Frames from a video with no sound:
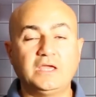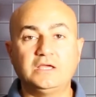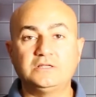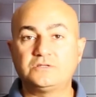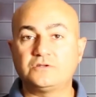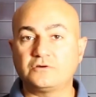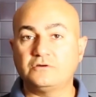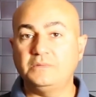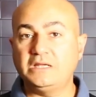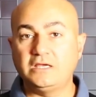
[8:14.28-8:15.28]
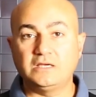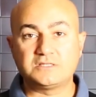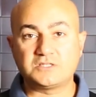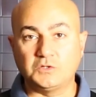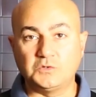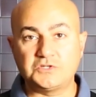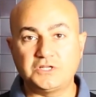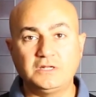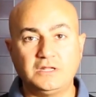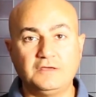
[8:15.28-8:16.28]
intermediate
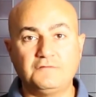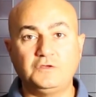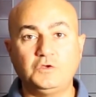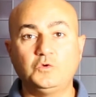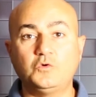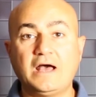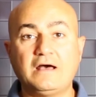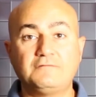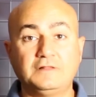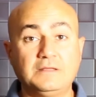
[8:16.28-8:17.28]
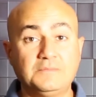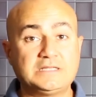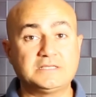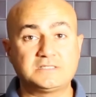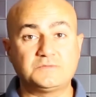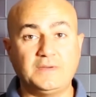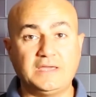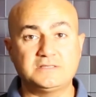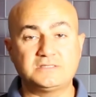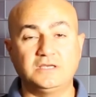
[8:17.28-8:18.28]
solution if you have limited
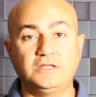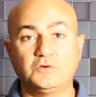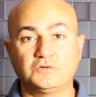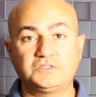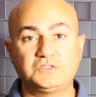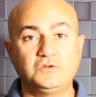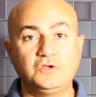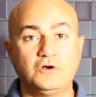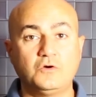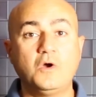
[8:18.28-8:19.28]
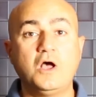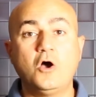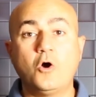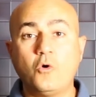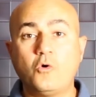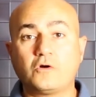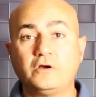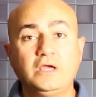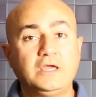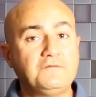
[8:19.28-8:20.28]
space in your studio,
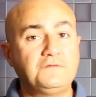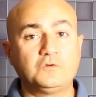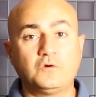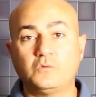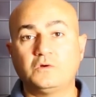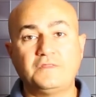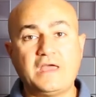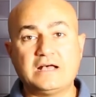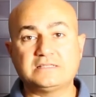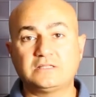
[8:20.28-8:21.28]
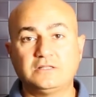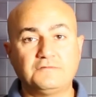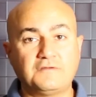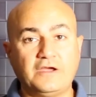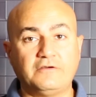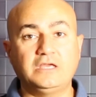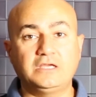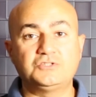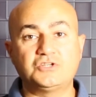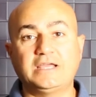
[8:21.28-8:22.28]
or if you don't want the hassle of
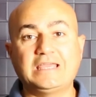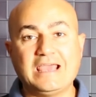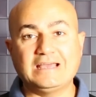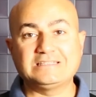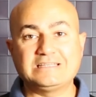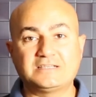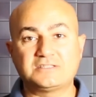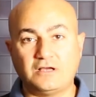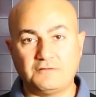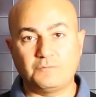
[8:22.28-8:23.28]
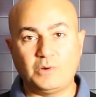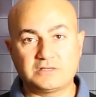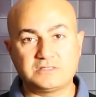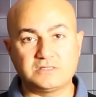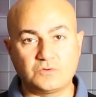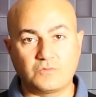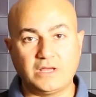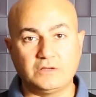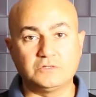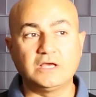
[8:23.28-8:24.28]
carrying gigantic softboxes
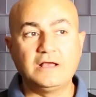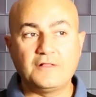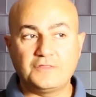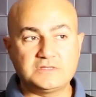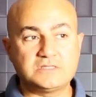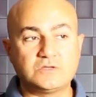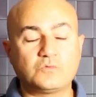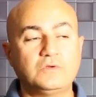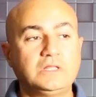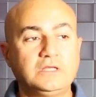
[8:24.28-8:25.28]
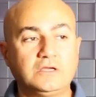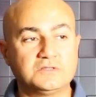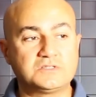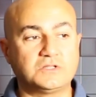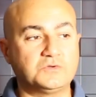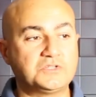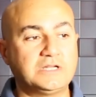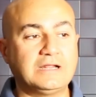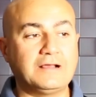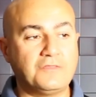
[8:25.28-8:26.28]
around. This is a really good
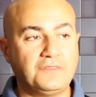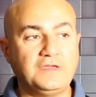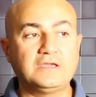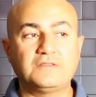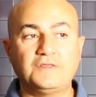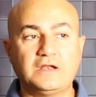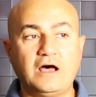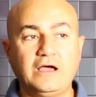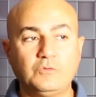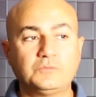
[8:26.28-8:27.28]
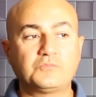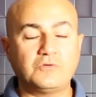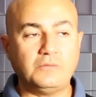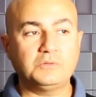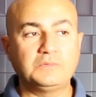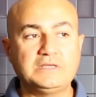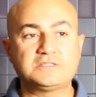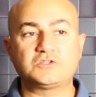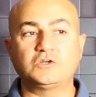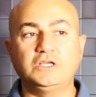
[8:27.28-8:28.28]
solution, and I think that I will probably
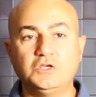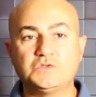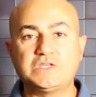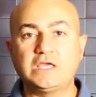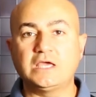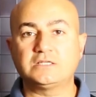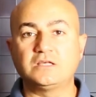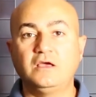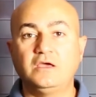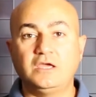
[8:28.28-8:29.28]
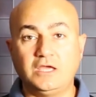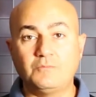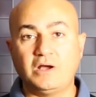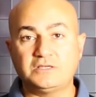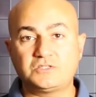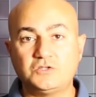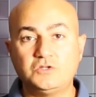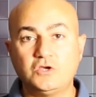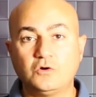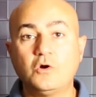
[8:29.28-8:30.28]
start using it in my
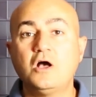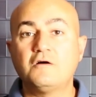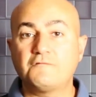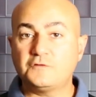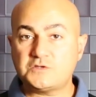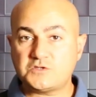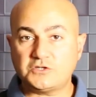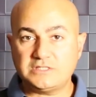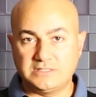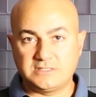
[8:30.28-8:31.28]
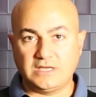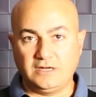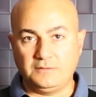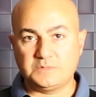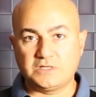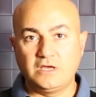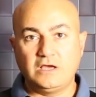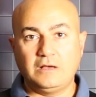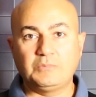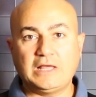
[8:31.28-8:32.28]
studio for certain setups.
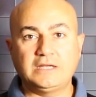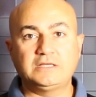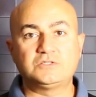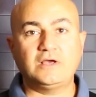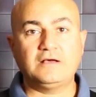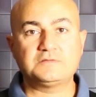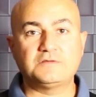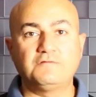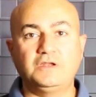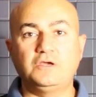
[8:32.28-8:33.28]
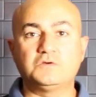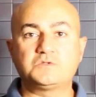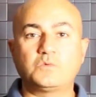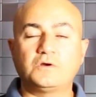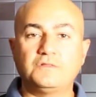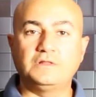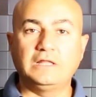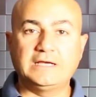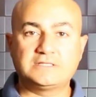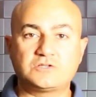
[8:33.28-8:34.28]
I'm planning to have some videos where the
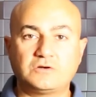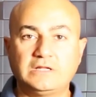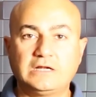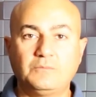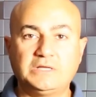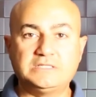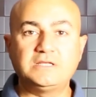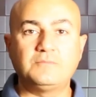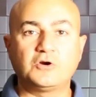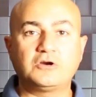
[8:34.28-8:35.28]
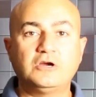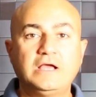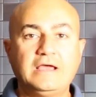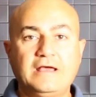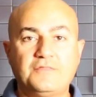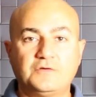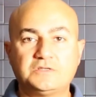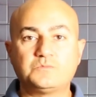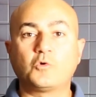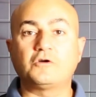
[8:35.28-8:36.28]
lights are a little bit dimmer and there
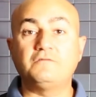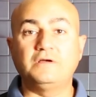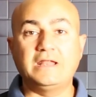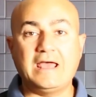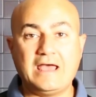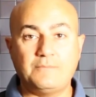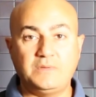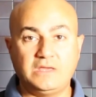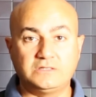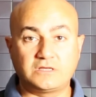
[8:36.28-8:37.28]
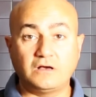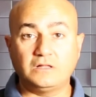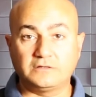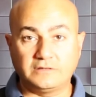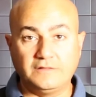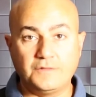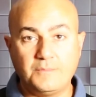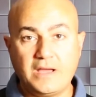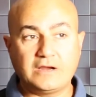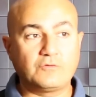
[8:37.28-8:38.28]
is more of an ambient color in the
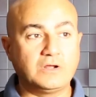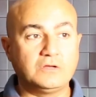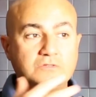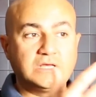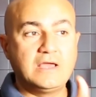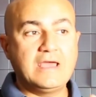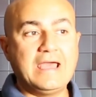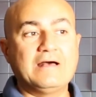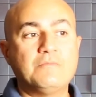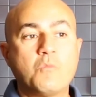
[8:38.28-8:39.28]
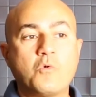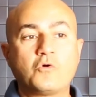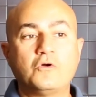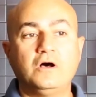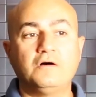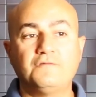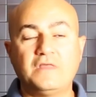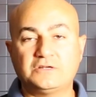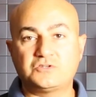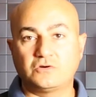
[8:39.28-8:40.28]
background and more of
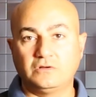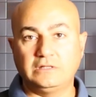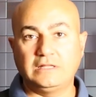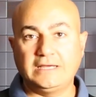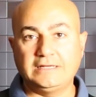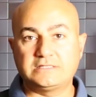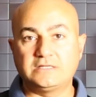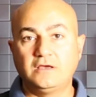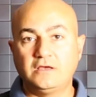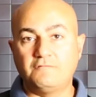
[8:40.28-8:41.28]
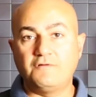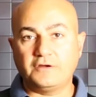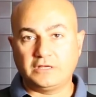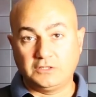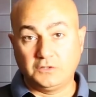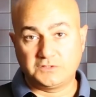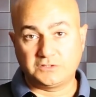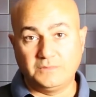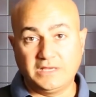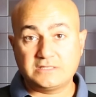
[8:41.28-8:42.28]
natural light very close
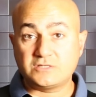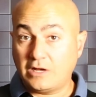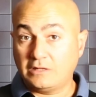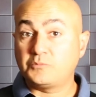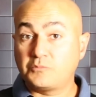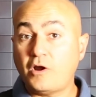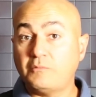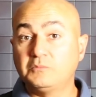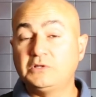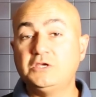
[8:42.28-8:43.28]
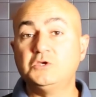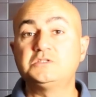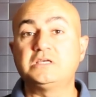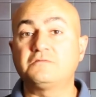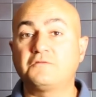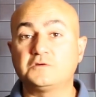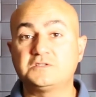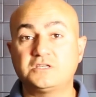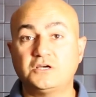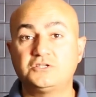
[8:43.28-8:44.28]
to me. So I'll probably use it for
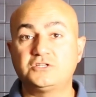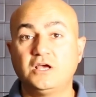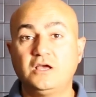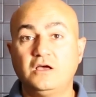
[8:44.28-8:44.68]
such